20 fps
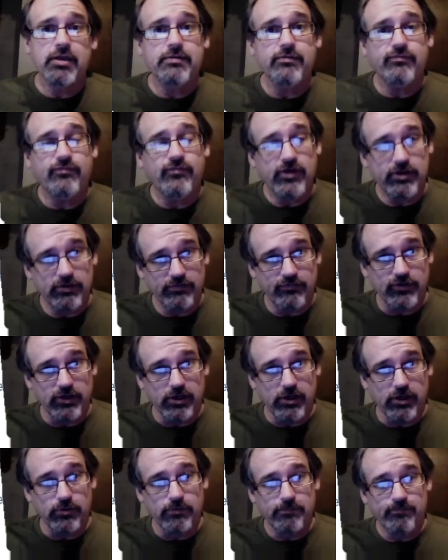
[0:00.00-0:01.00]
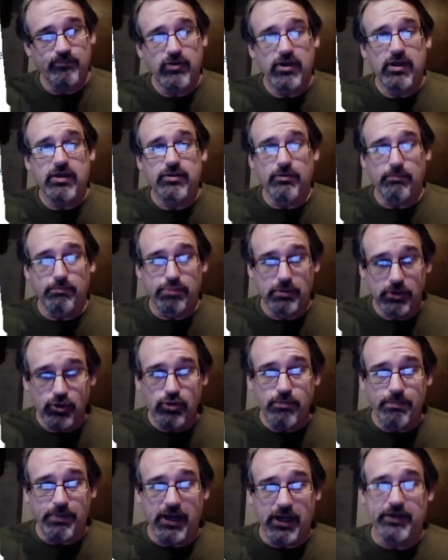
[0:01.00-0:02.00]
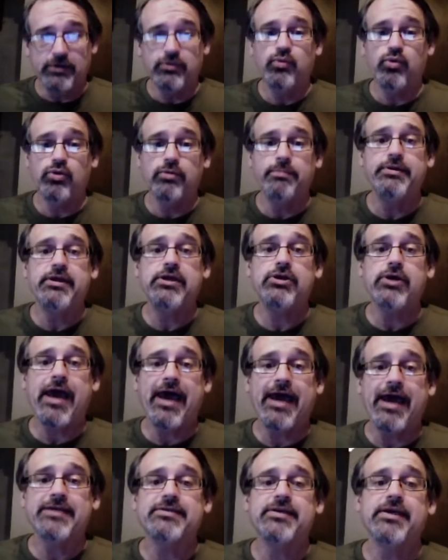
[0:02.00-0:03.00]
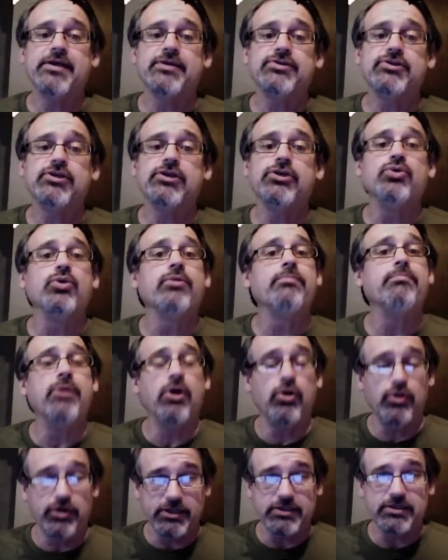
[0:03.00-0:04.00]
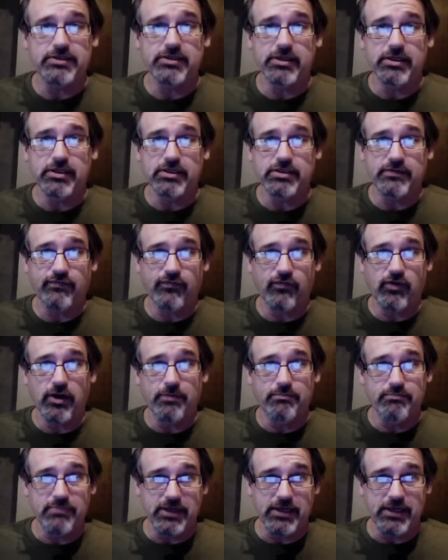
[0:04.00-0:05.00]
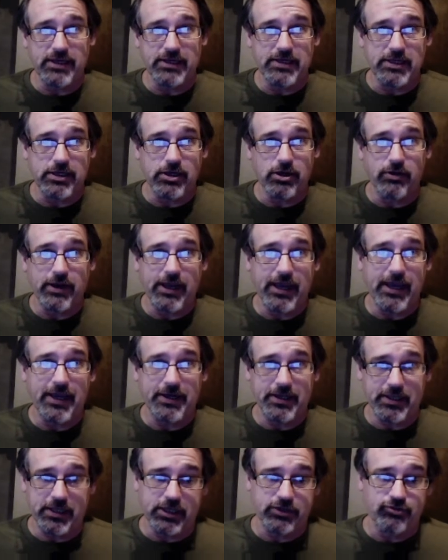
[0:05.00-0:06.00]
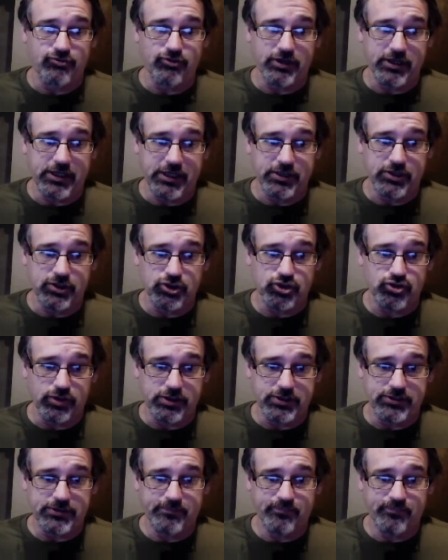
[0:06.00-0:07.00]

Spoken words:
Funnelvio. The blue button will be accessing your bonuses from me here at Ignorant Industries.